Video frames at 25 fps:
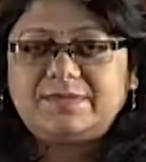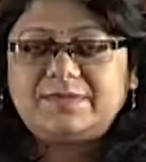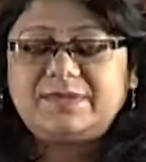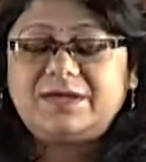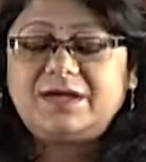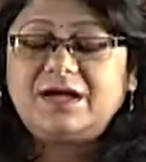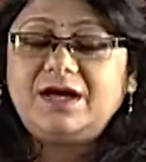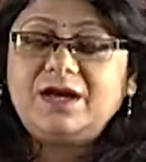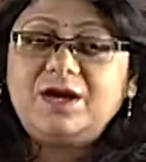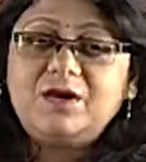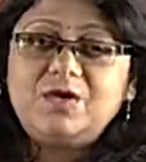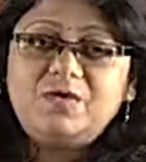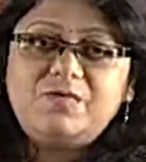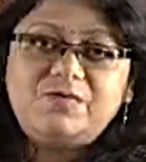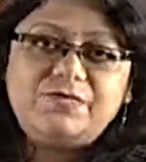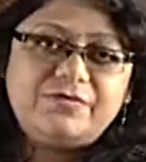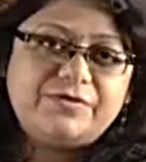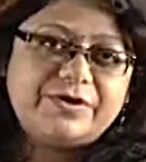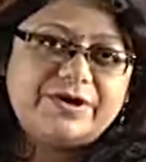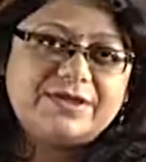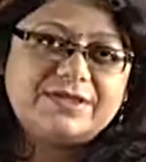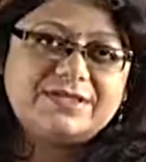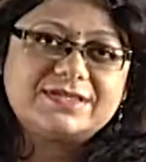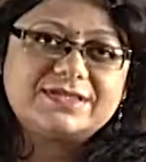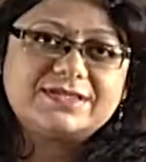Hello
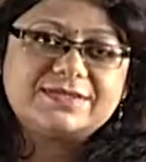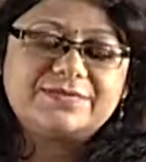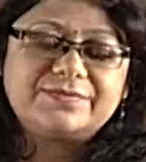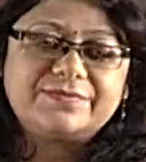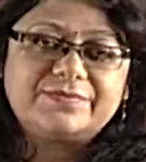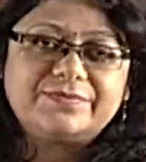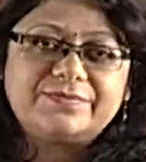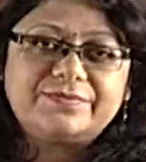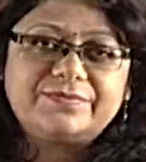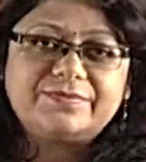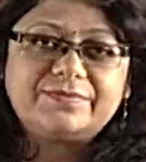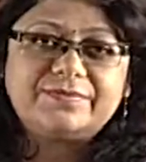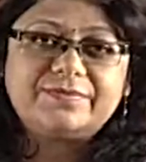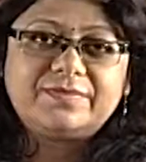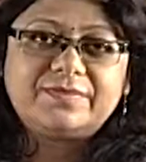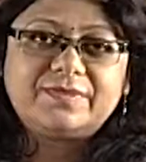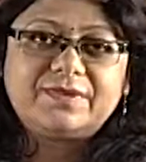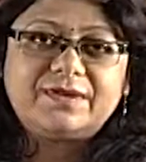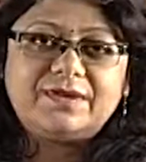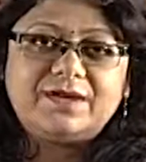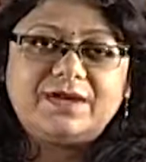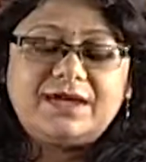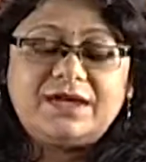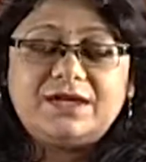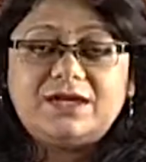friends.
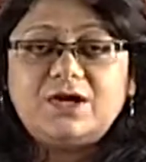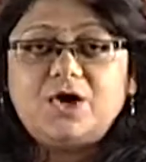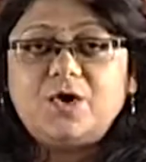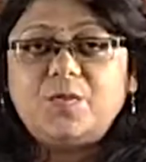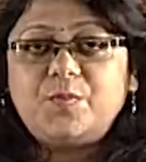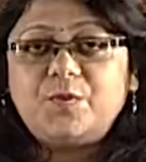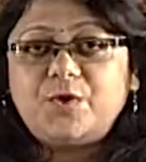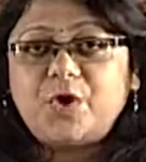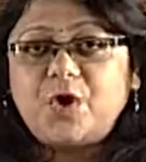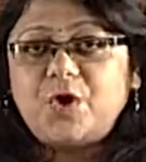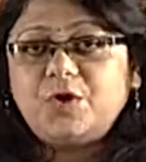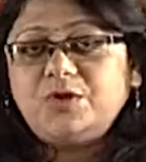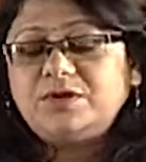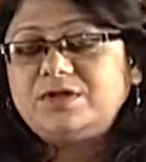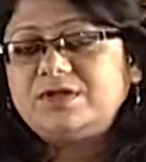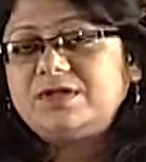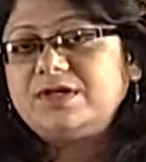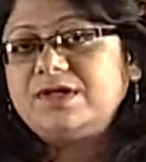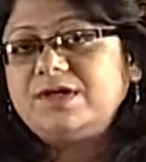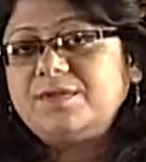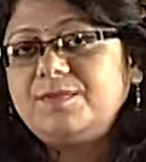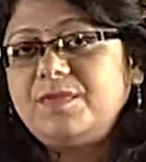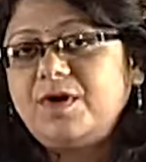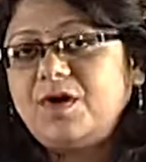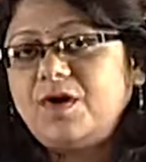In our broad
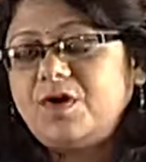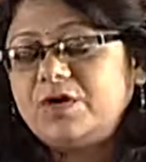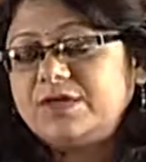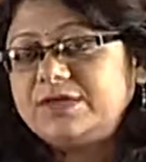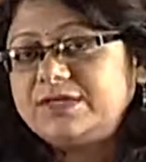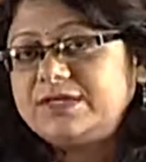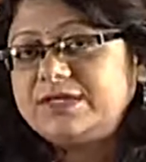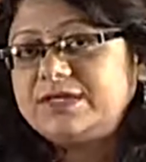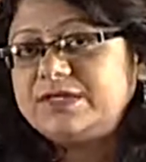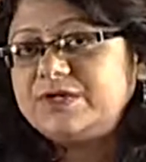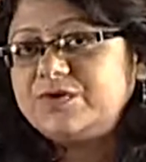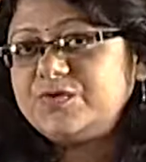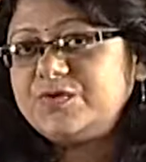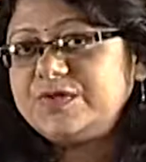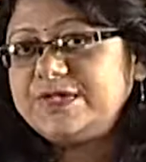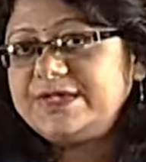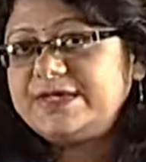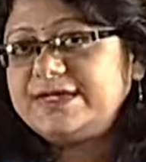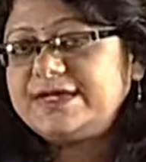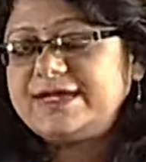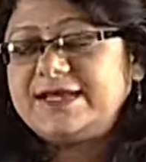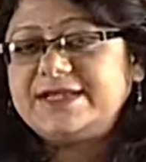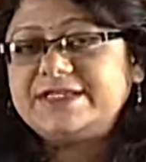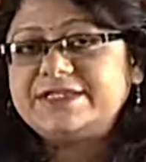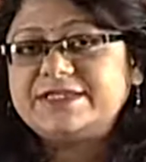theme on the Union
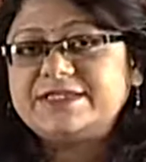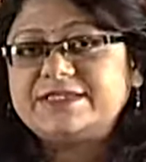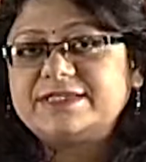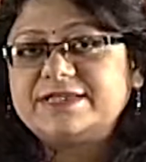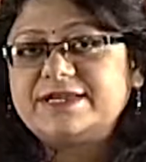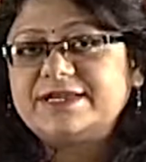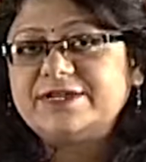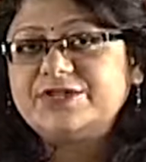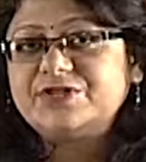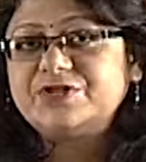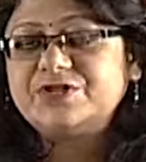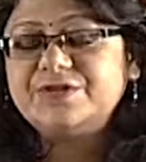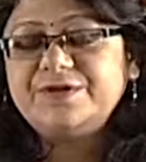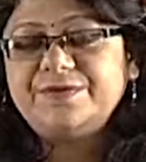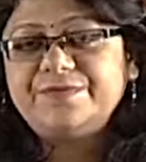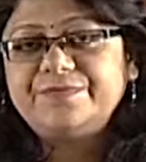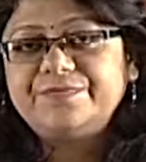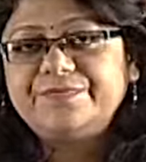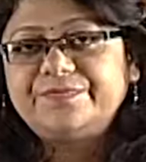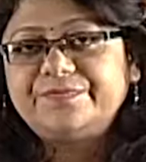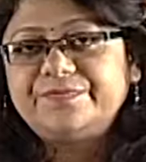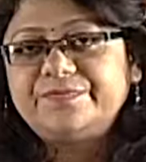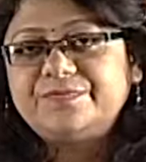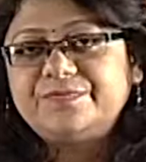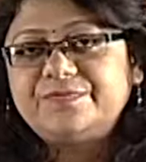Legislature,
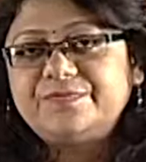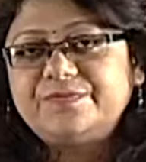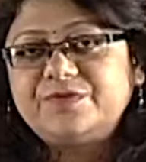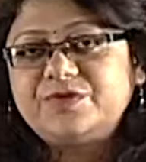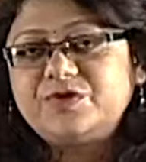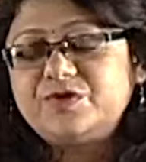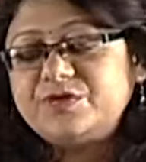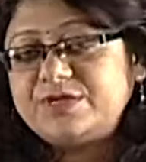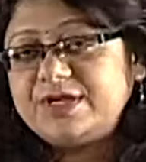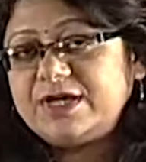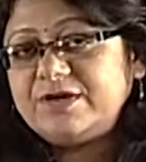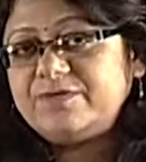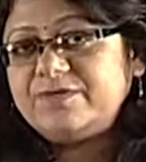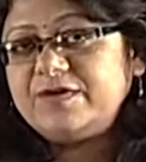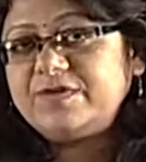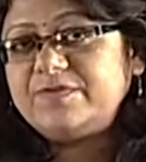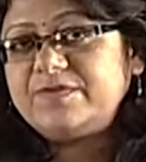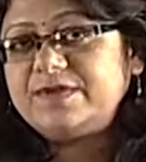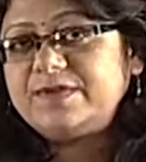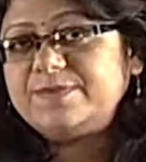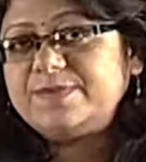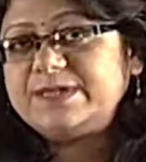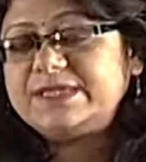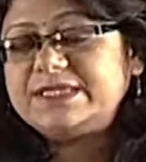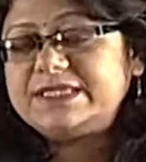today we
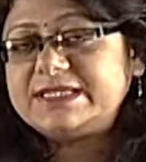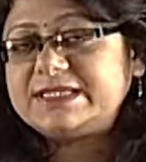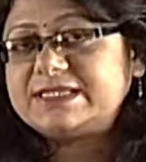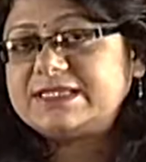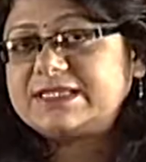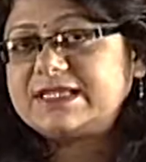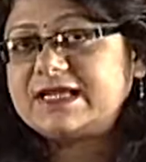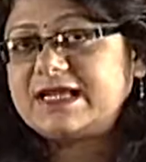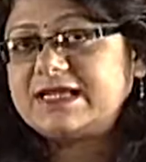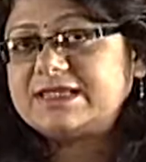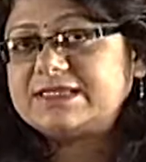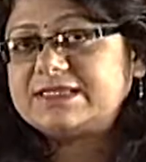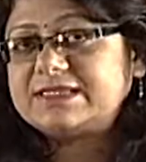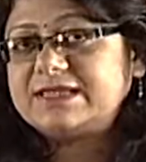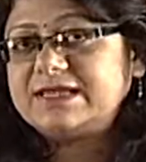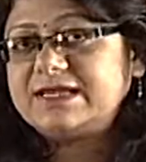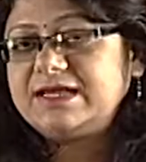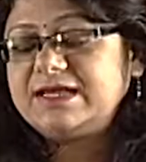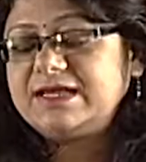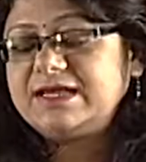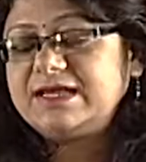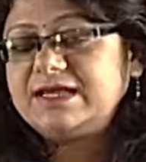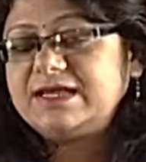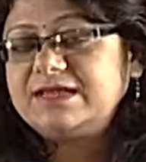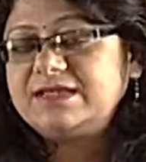will be
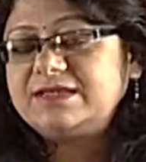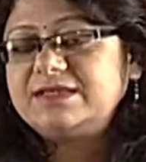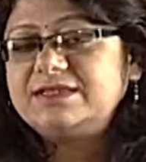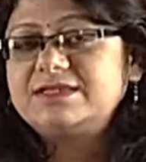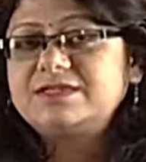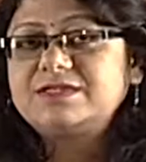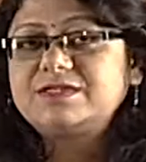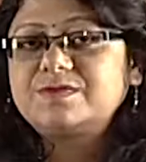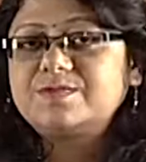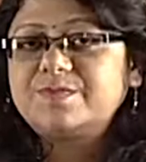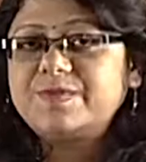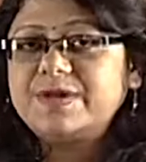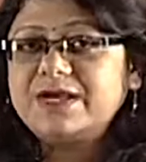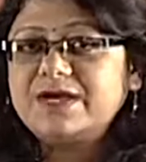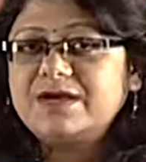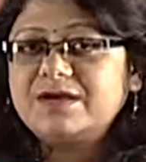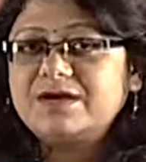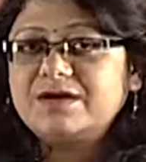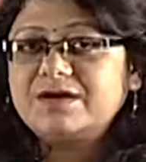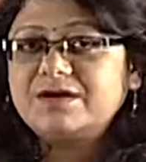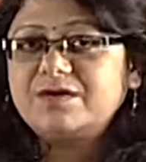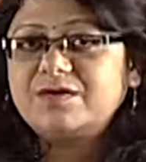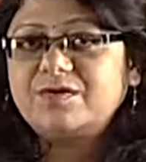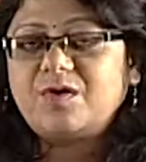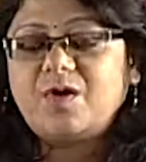discussing the
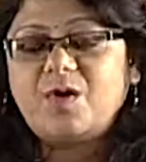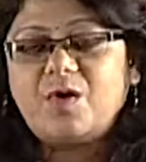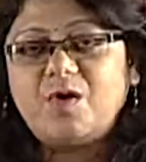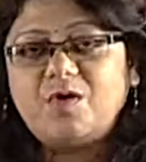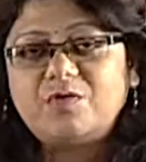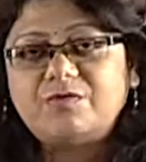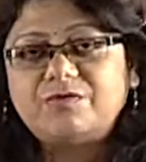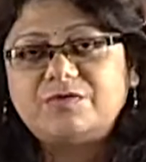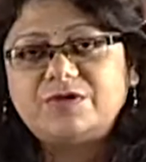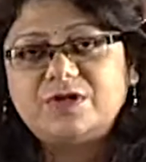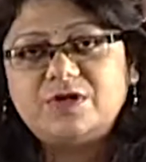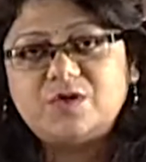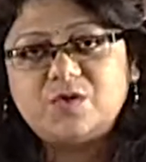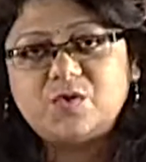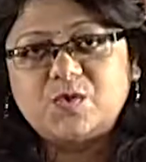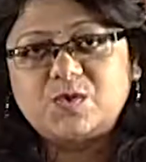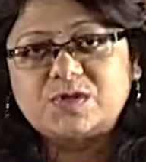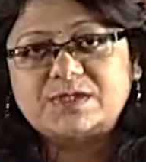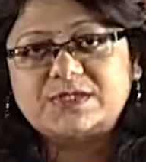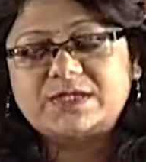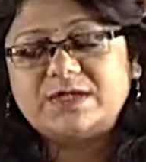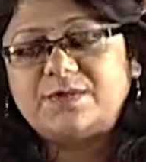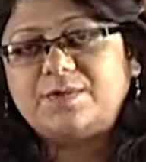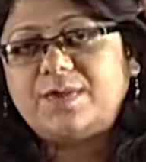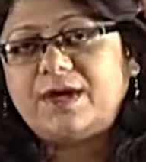Speaker of the Lok
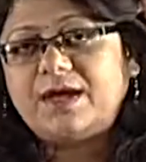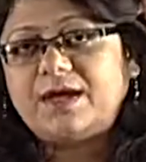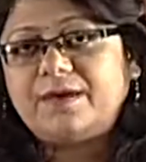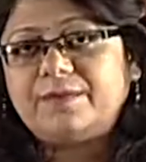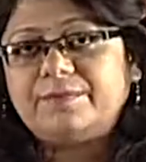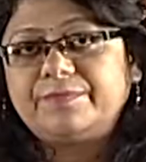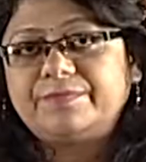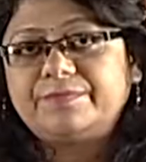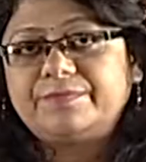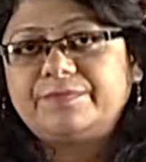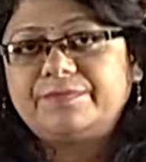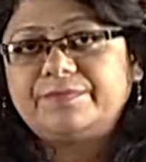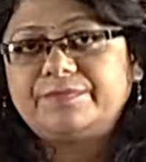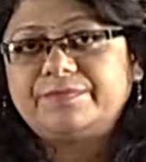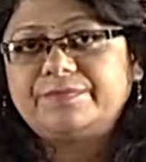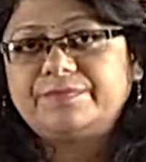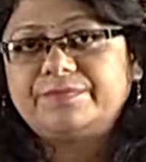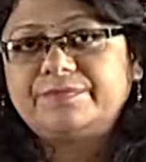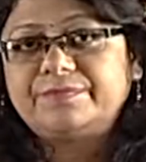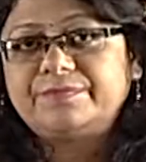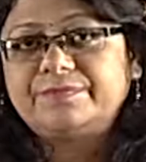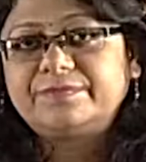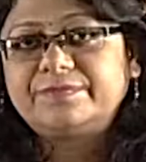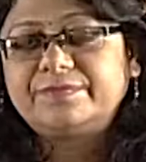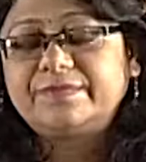Sabha.
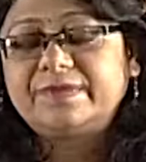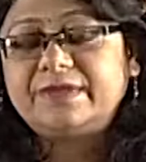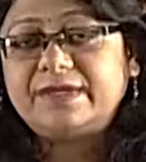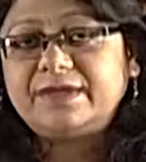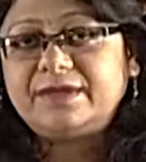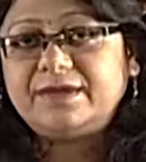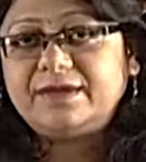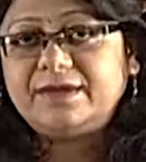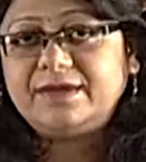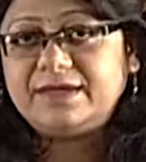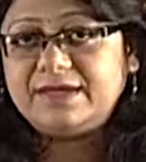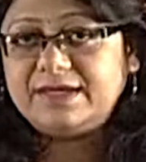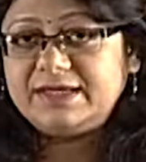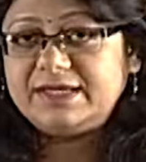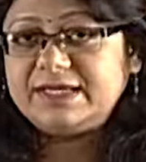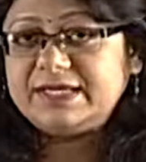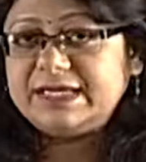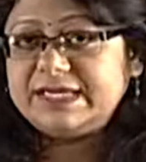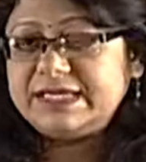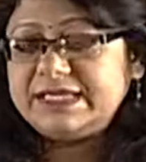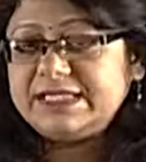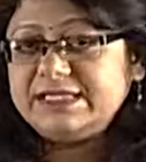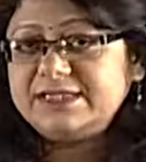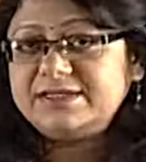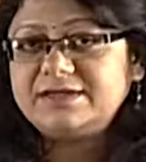In
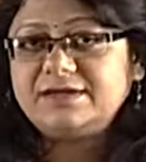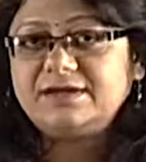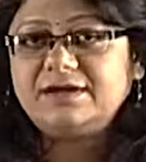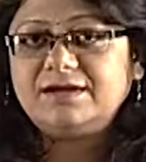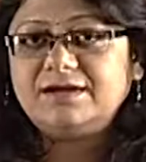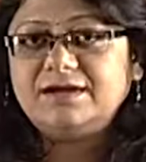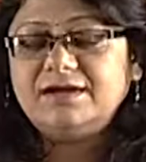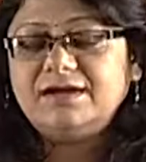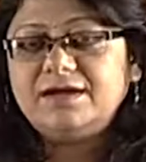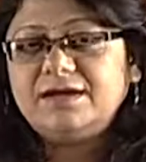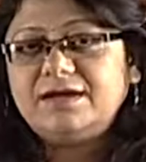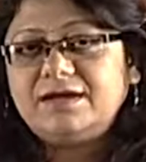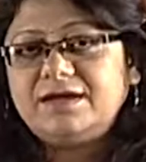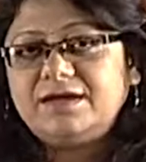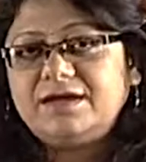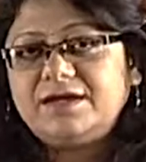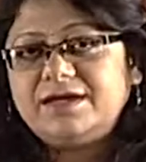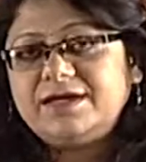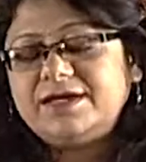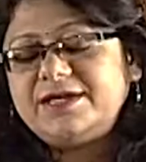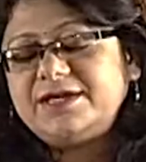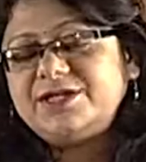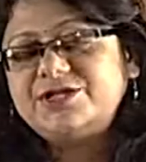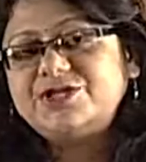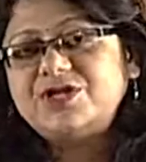India,
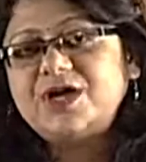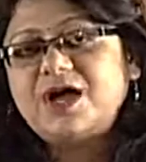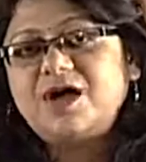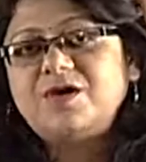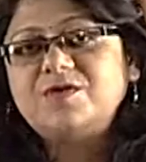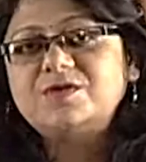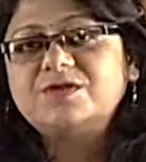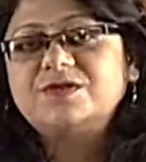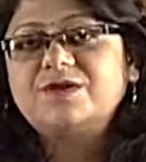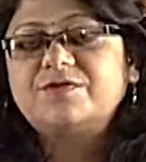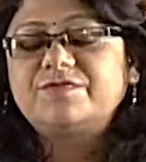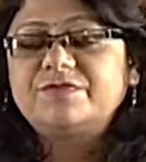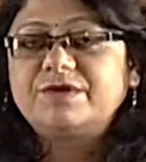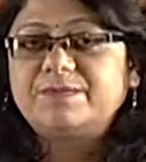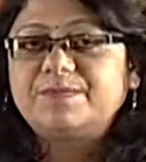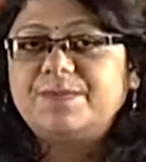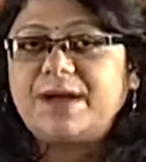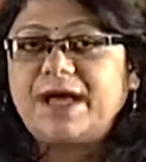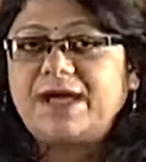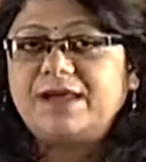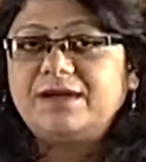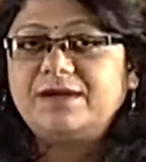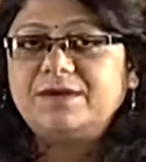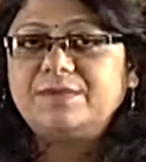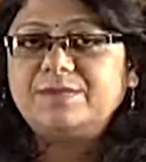each house of the
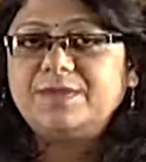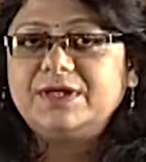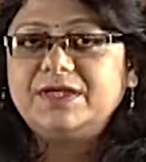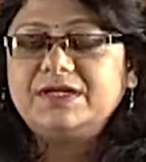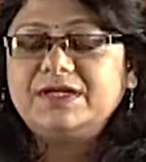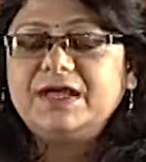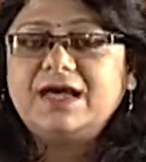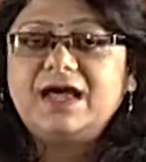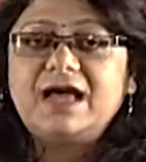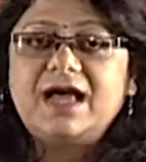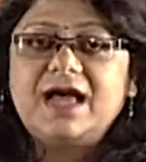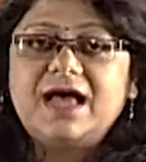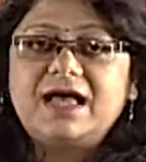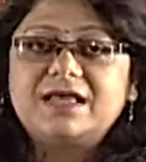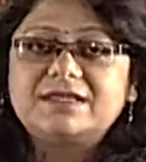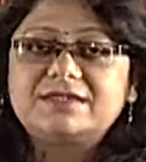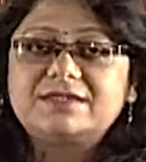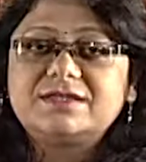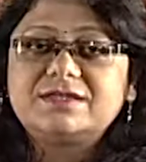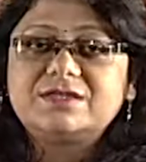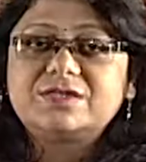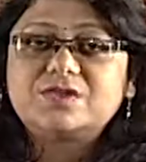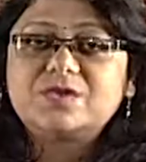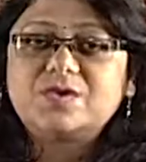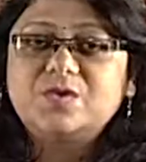Parliament has
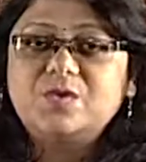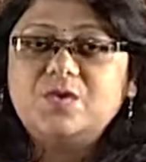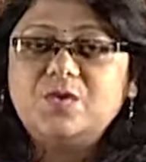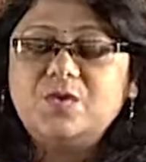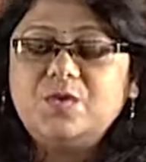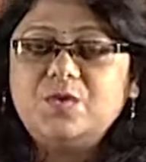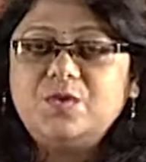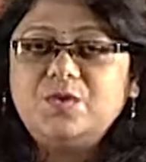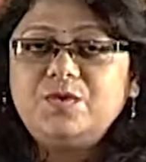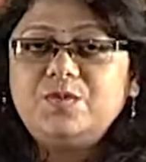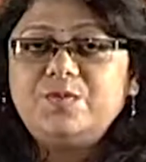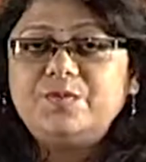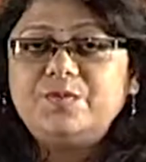its own